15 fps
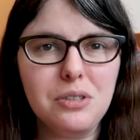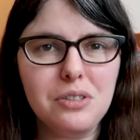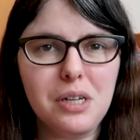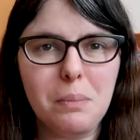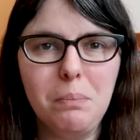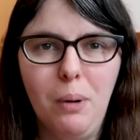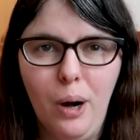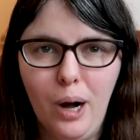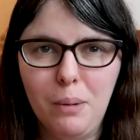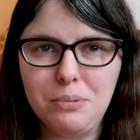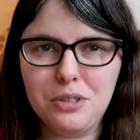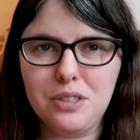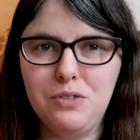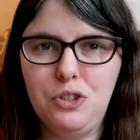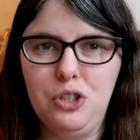This like
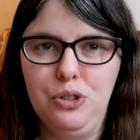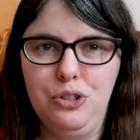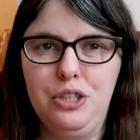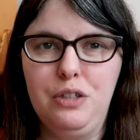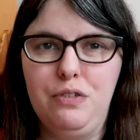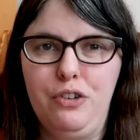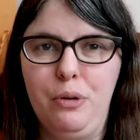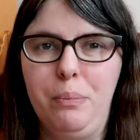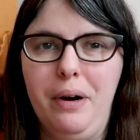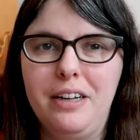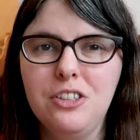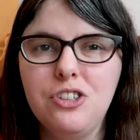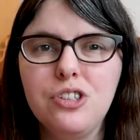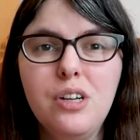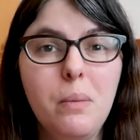pops of juicy fruit
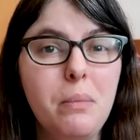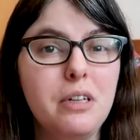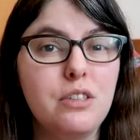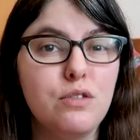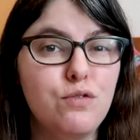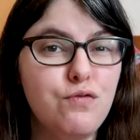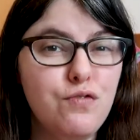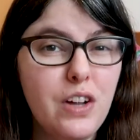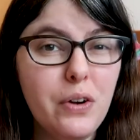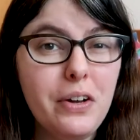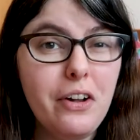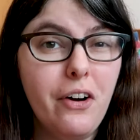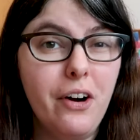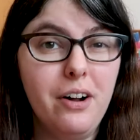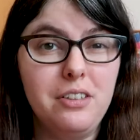punch, but it's
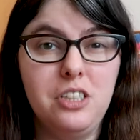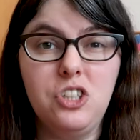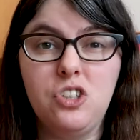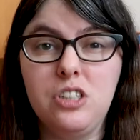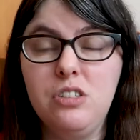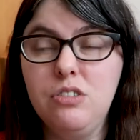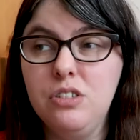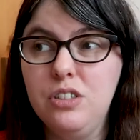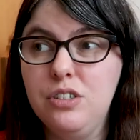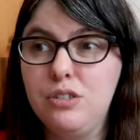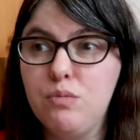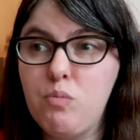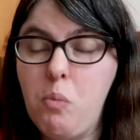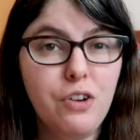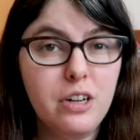very hard. This Skittle
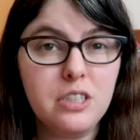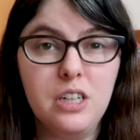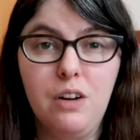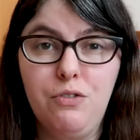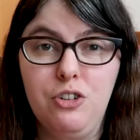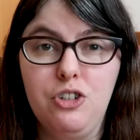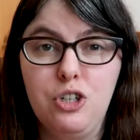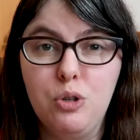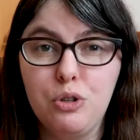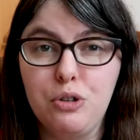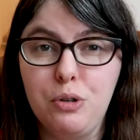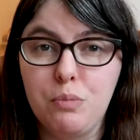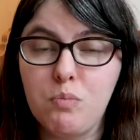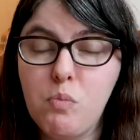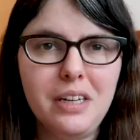is very tough to chew
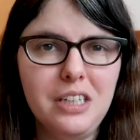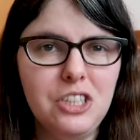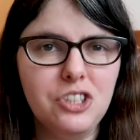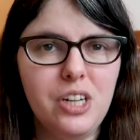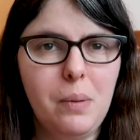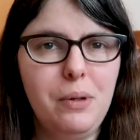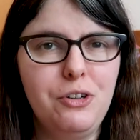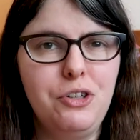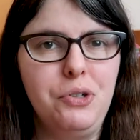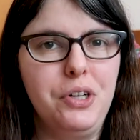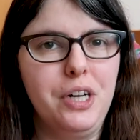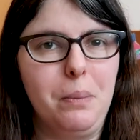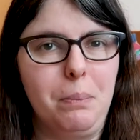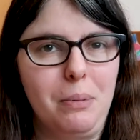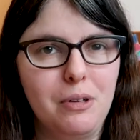through. And each time you chew,
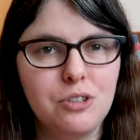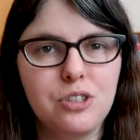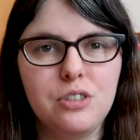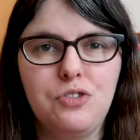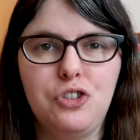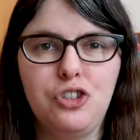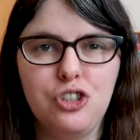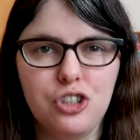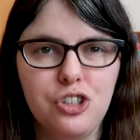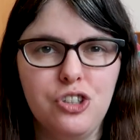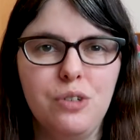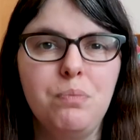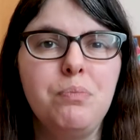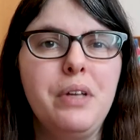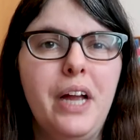you get a burst of
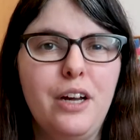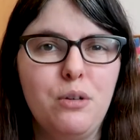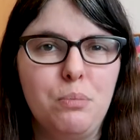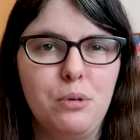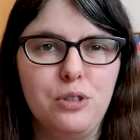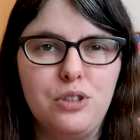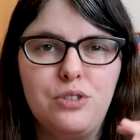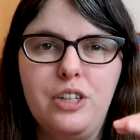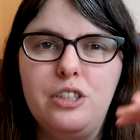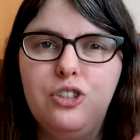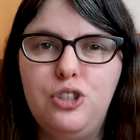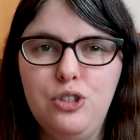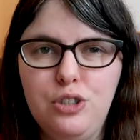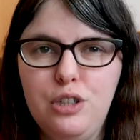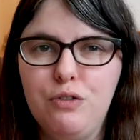sugar and a burst of
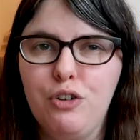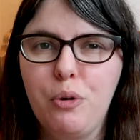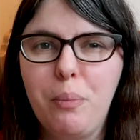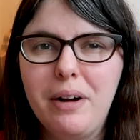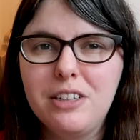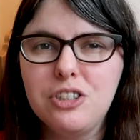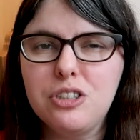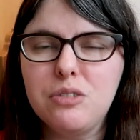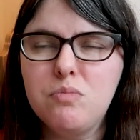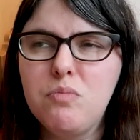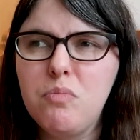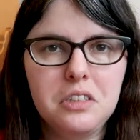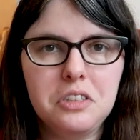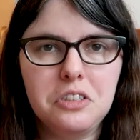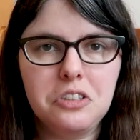that juicy fruit punch.
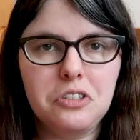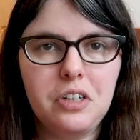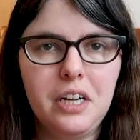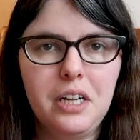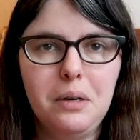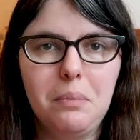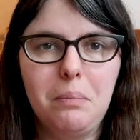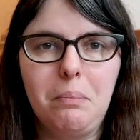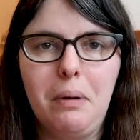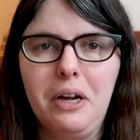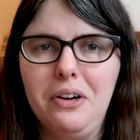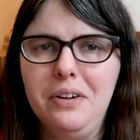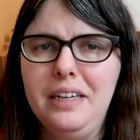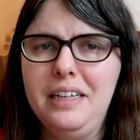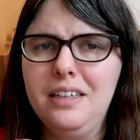Let's try a
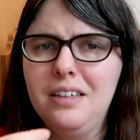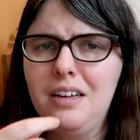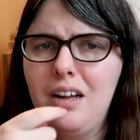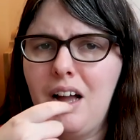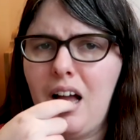berry.